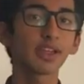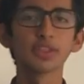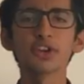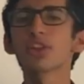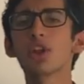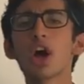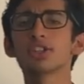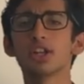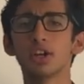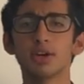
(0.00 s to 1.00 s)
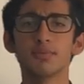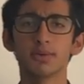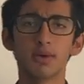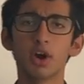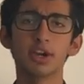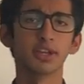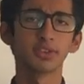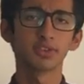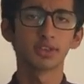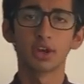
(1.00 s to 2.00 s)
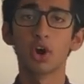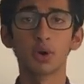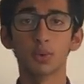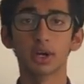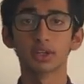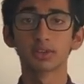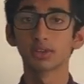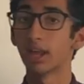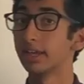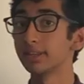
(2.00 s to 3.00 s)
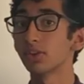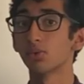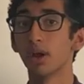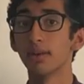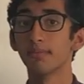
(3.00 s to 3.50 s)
There's a lot to learn from artists and artworks like this one.